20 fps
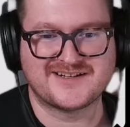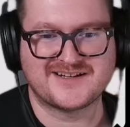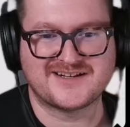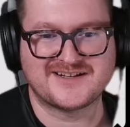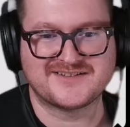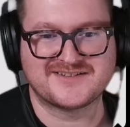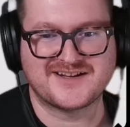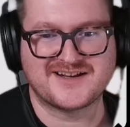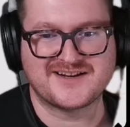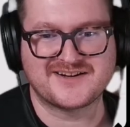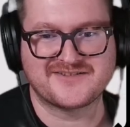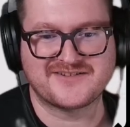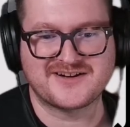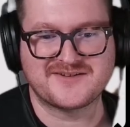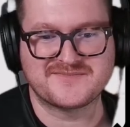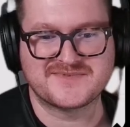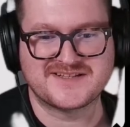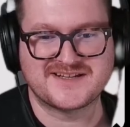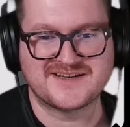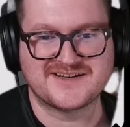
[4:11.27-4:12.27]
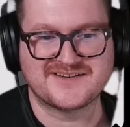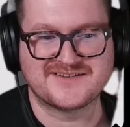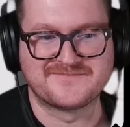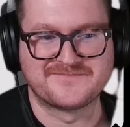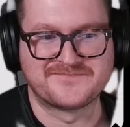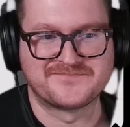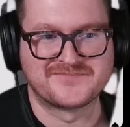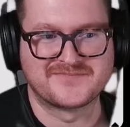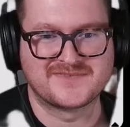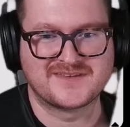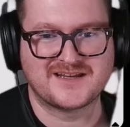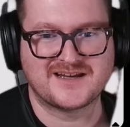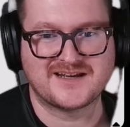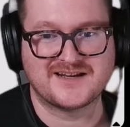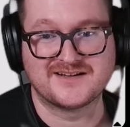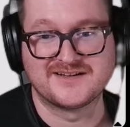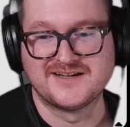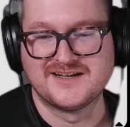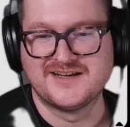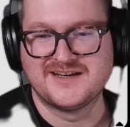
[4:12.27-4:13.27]
diagrams here,
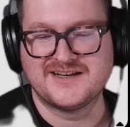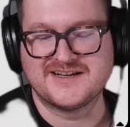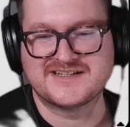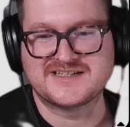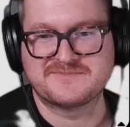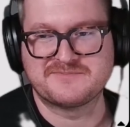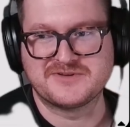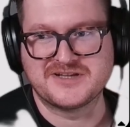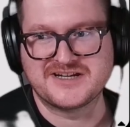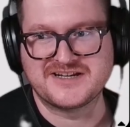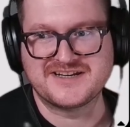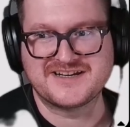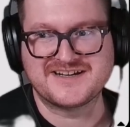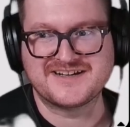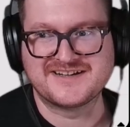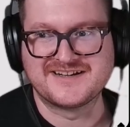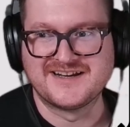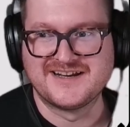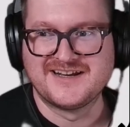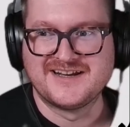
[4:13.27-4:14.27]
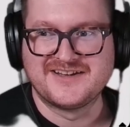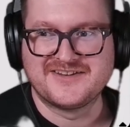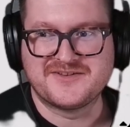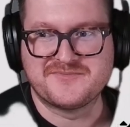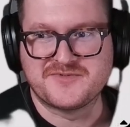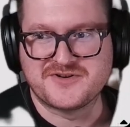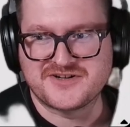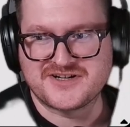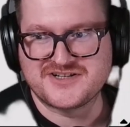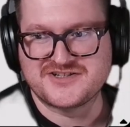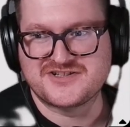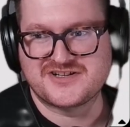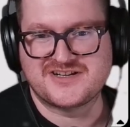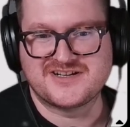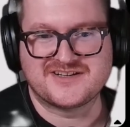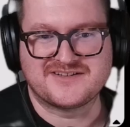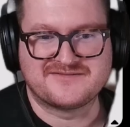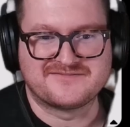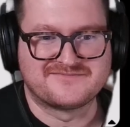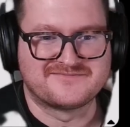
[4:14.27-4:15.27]
explaining the more
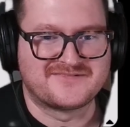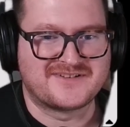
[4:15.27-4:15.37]
intricate